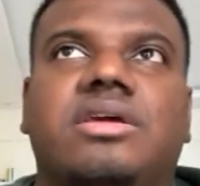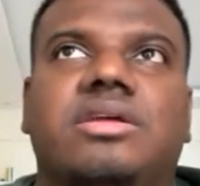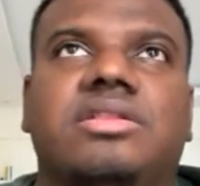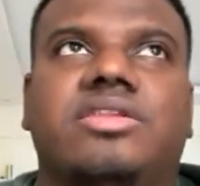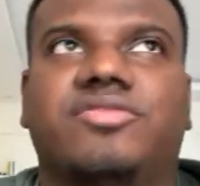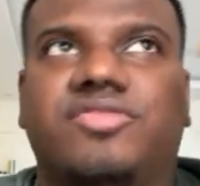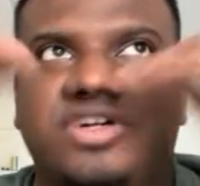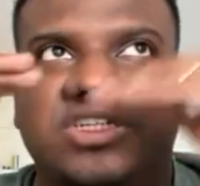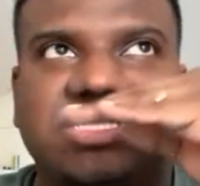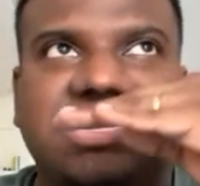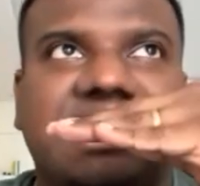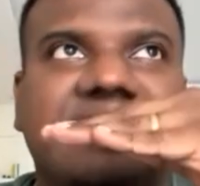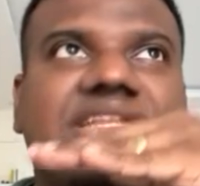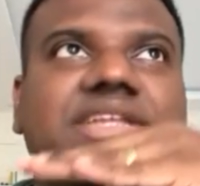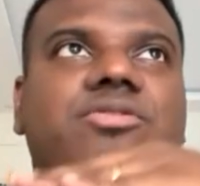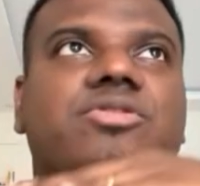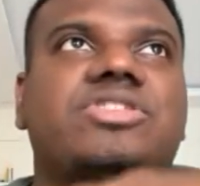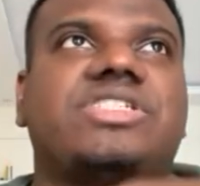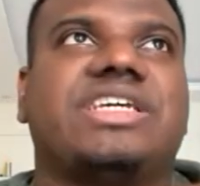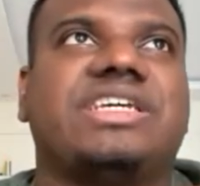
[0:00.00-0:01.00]
The first line
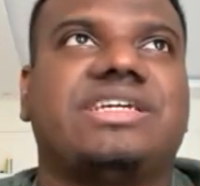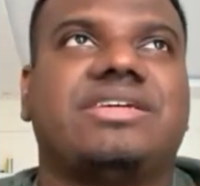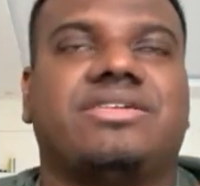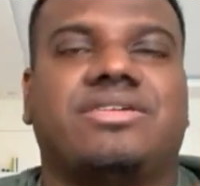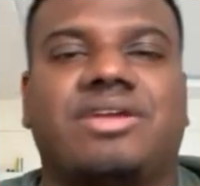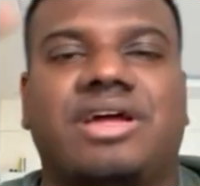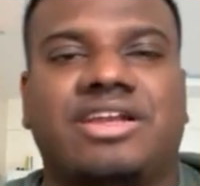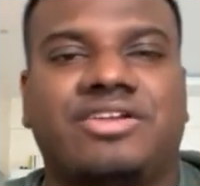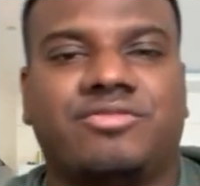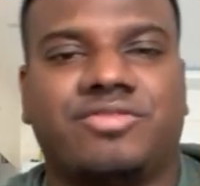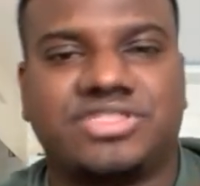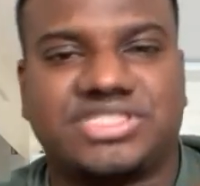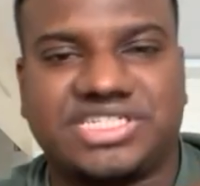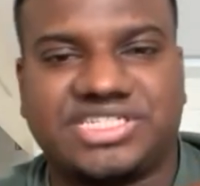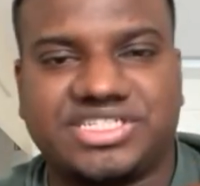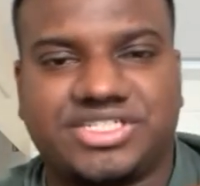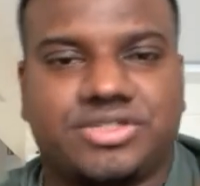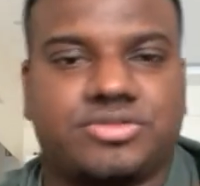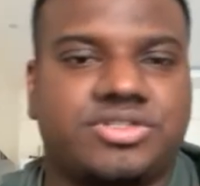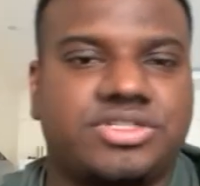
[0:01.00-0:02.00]
that would say run was
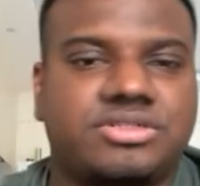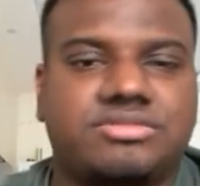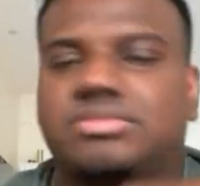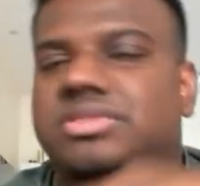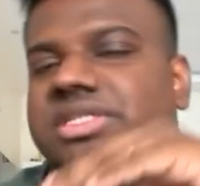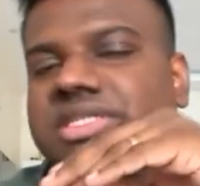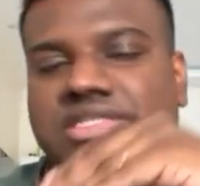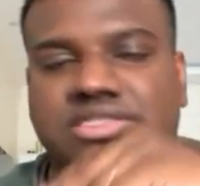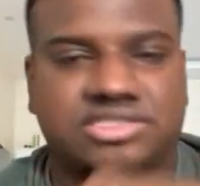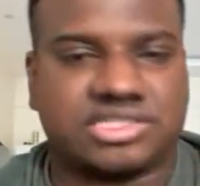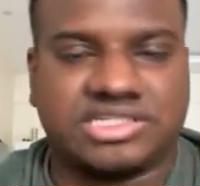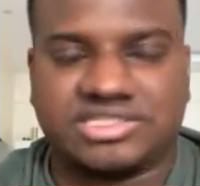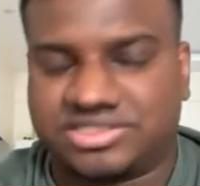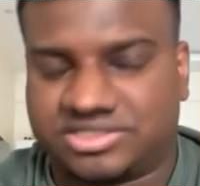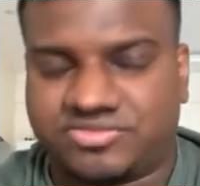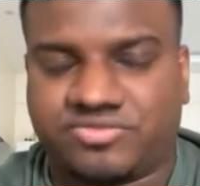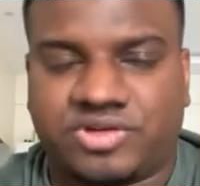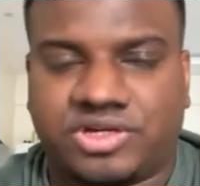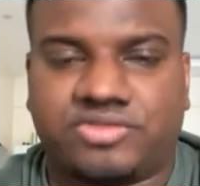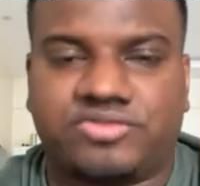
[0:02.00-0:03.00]
executed
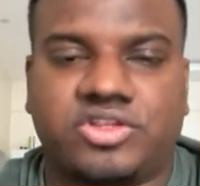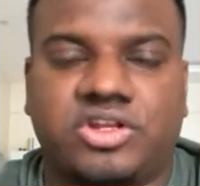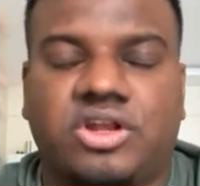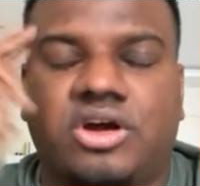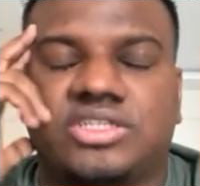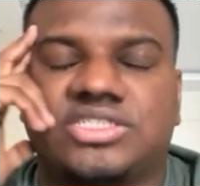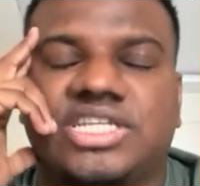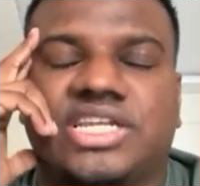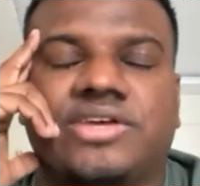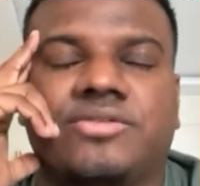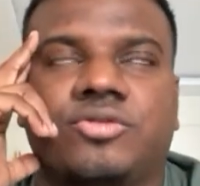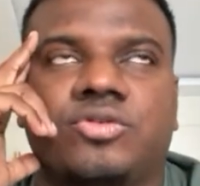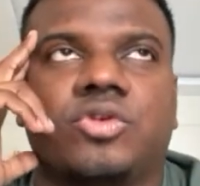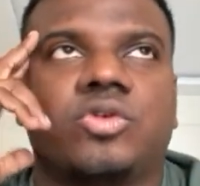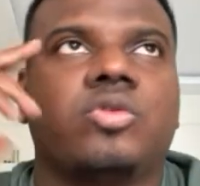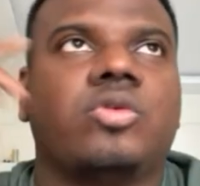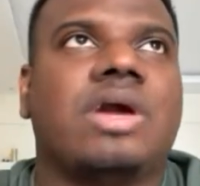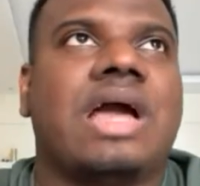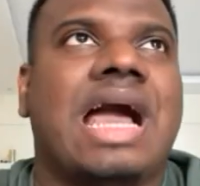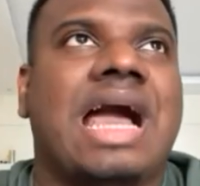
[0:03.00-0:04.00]
is one of the logs that I would
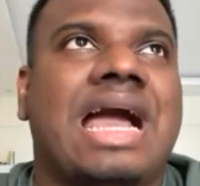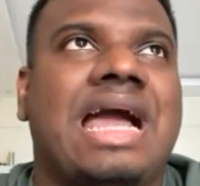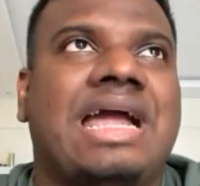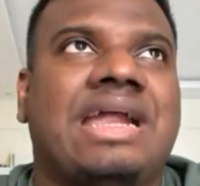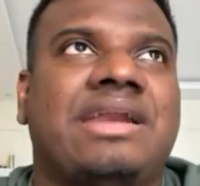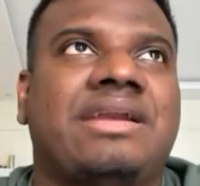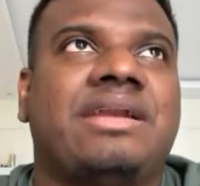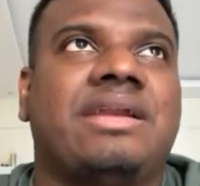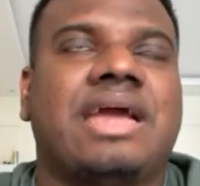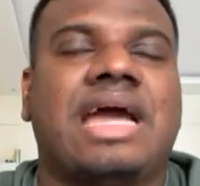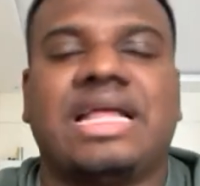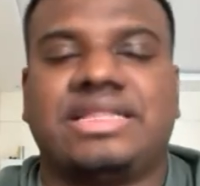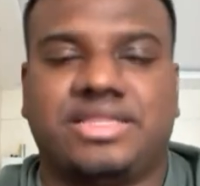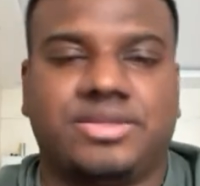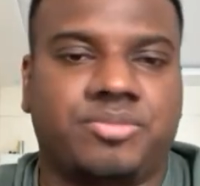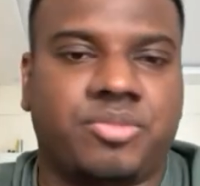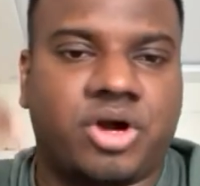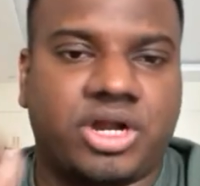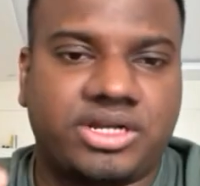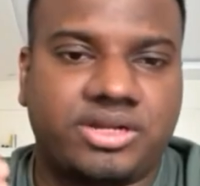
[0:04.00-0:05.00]
do, and at
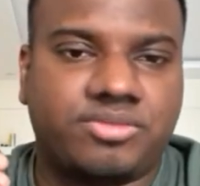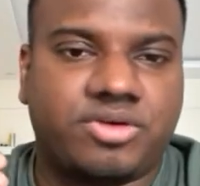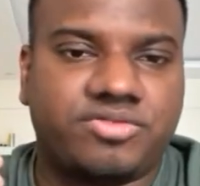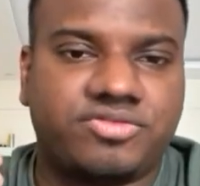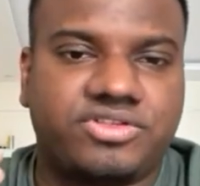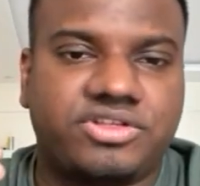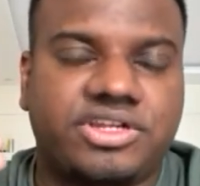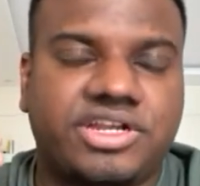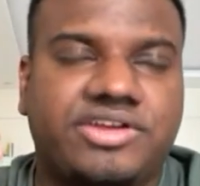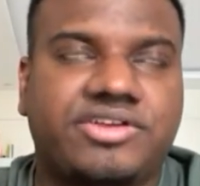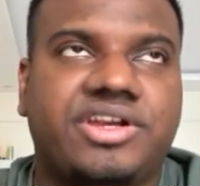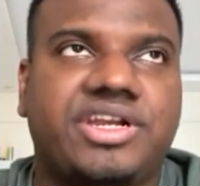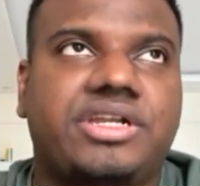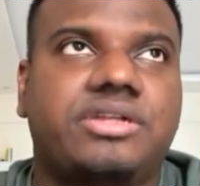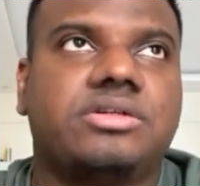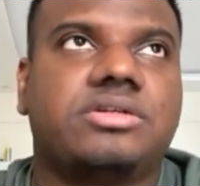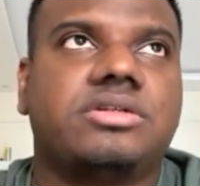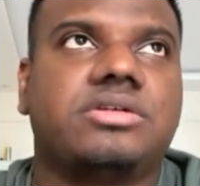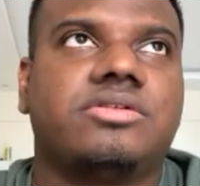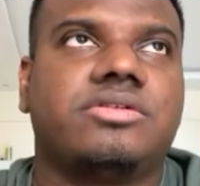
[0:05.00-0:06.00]
the bottom of the
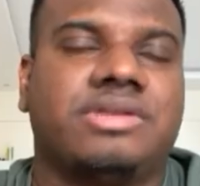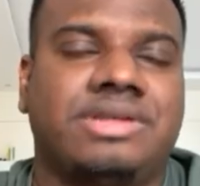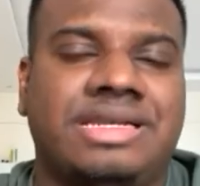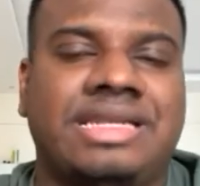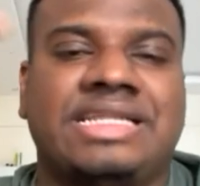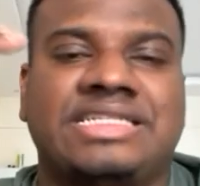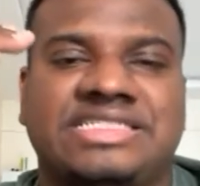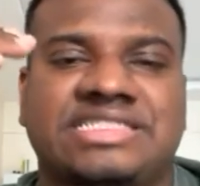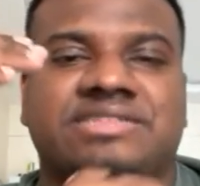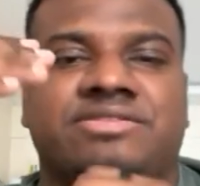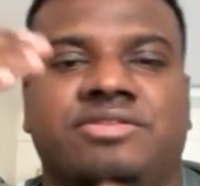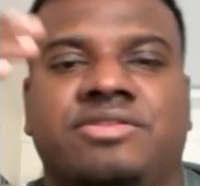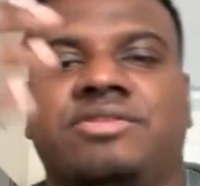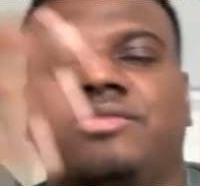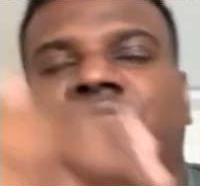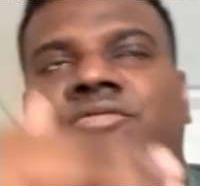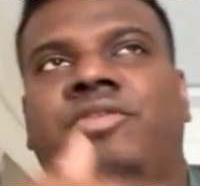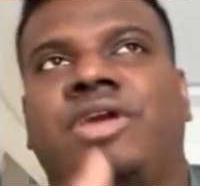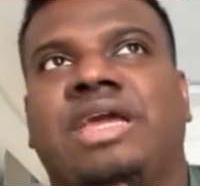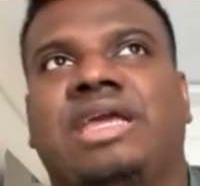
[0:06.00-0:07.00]
decorator, let's
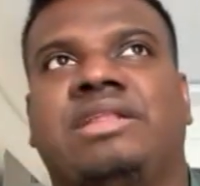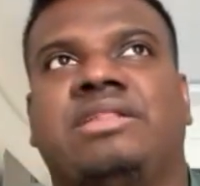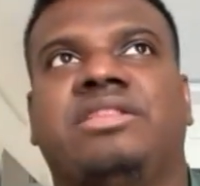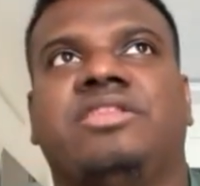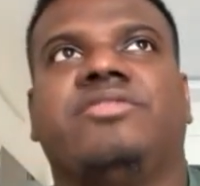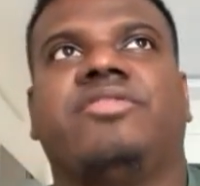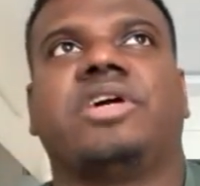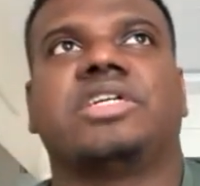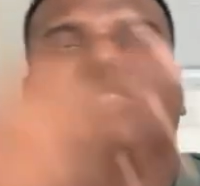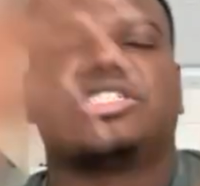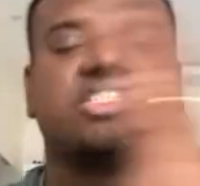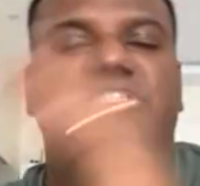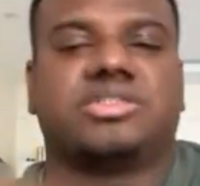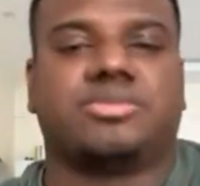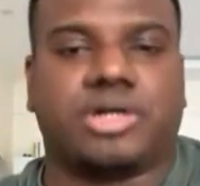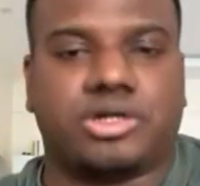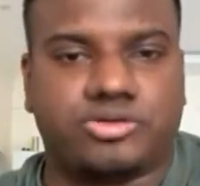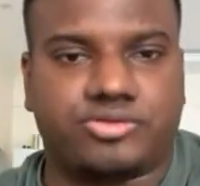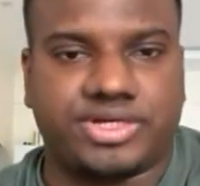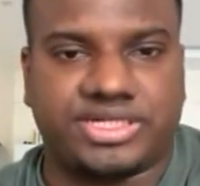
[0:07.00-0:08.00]
when the function is
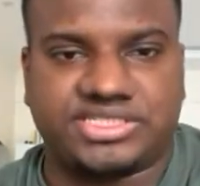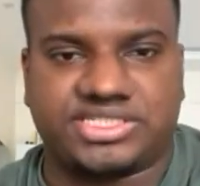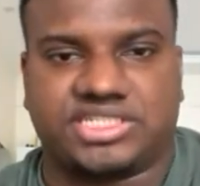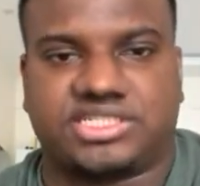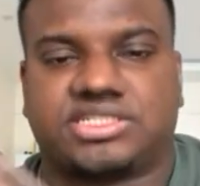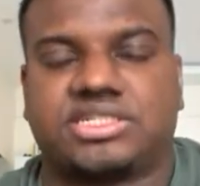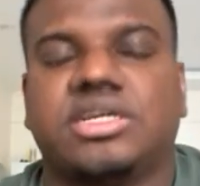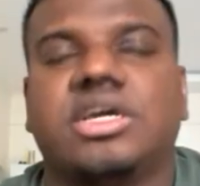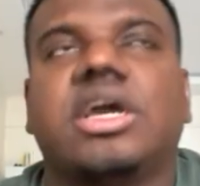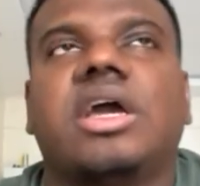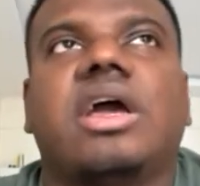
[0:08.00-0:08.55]
about to exit,